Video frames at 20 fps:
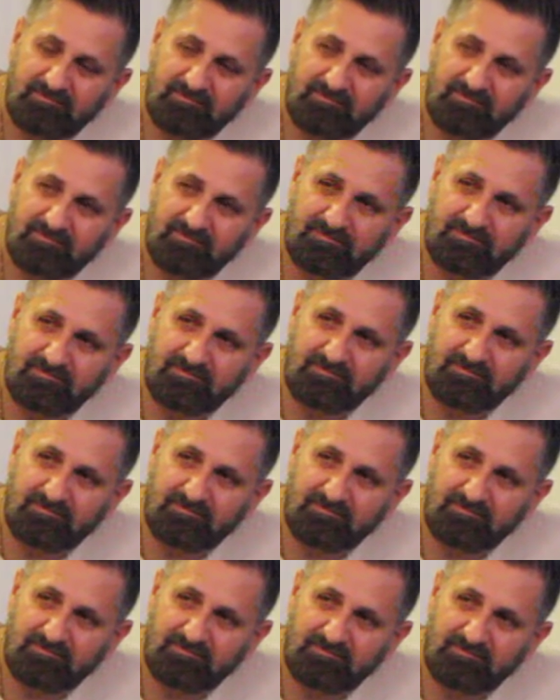
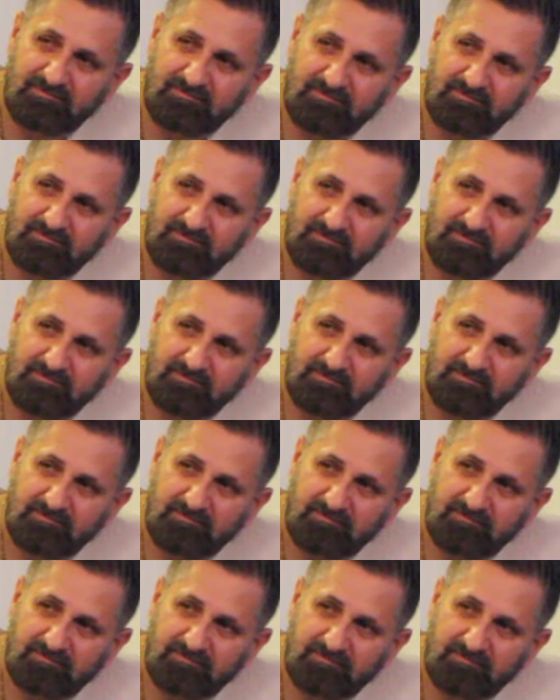
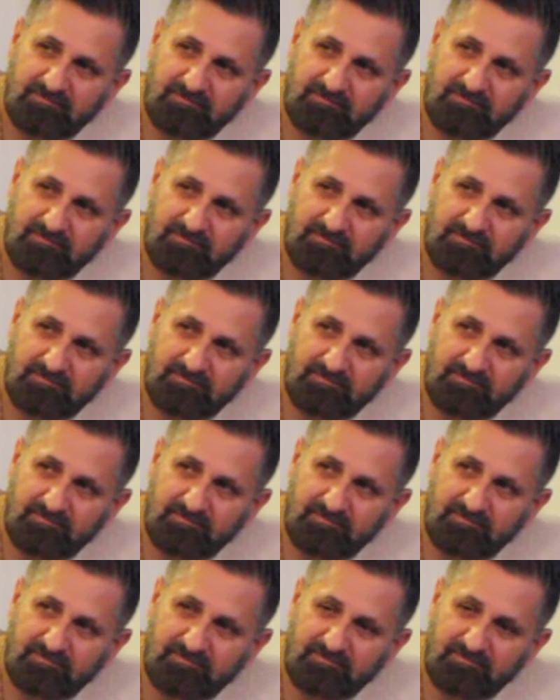
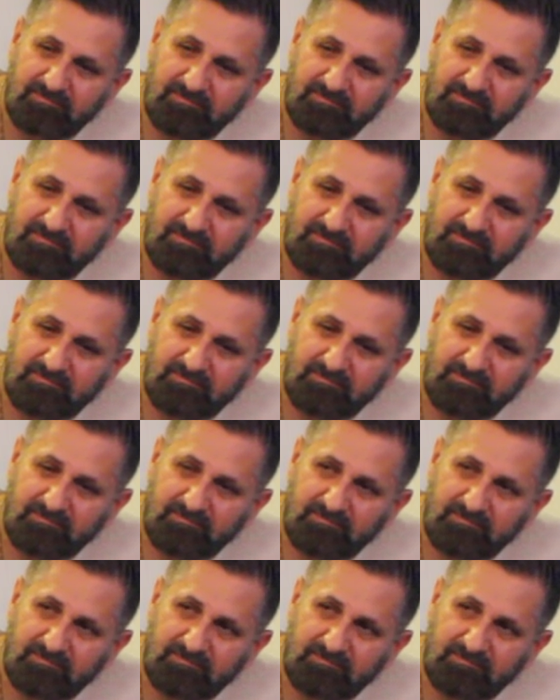
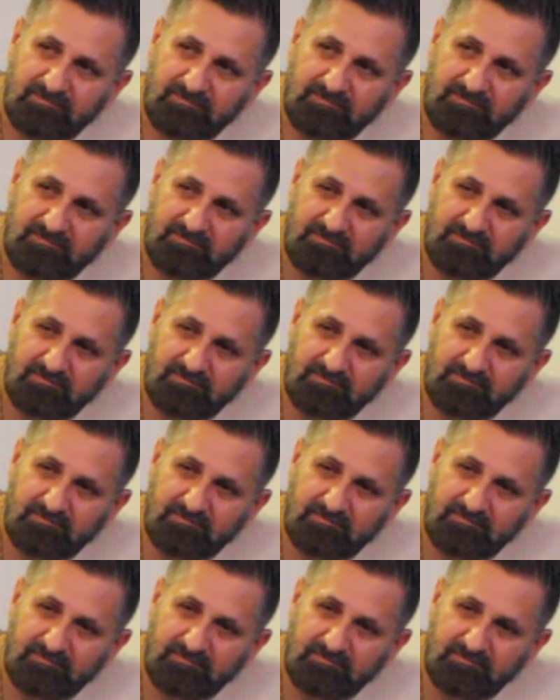
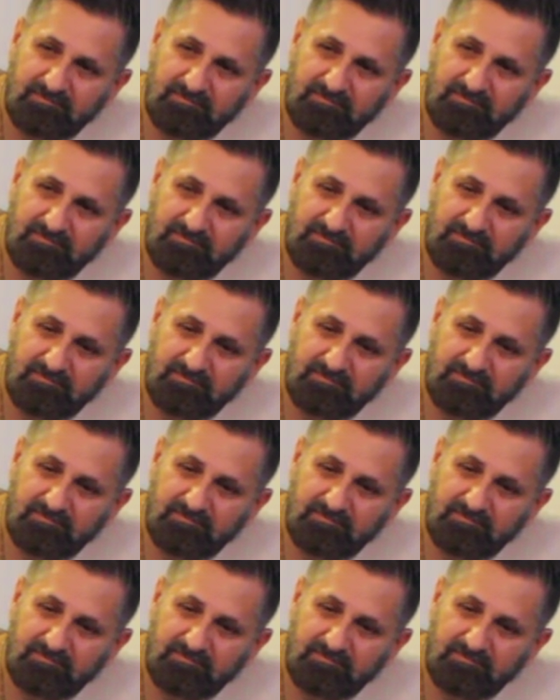This person isn't speaking.